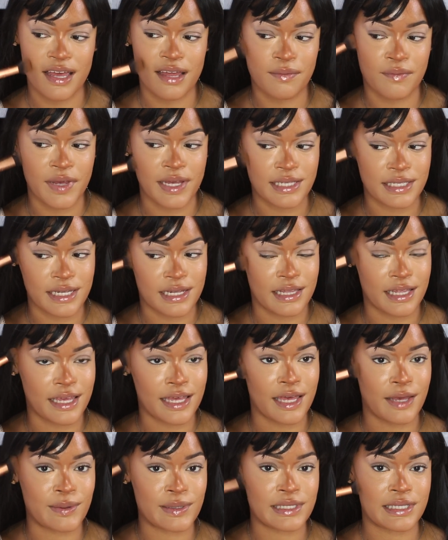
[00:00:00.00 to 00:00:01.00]
and
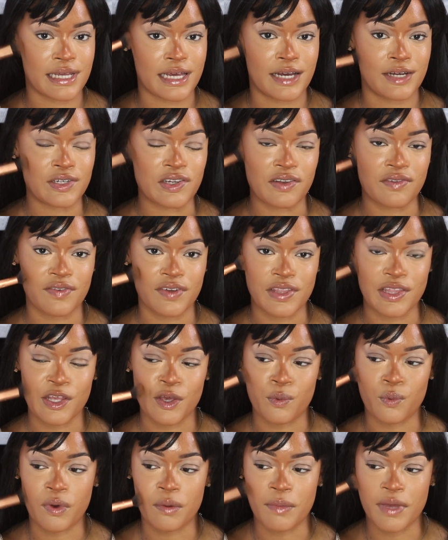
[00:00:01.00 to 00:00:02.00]
basically it was 150
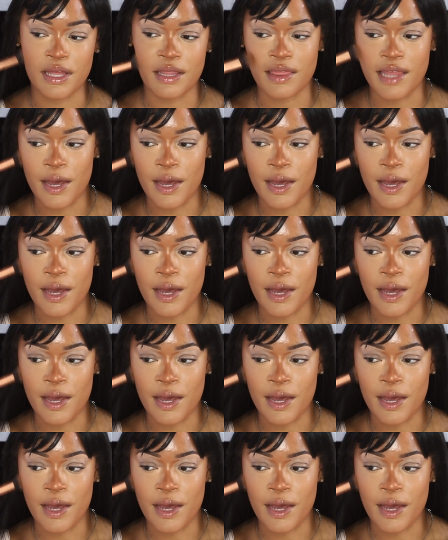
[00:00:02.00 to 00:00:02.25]
women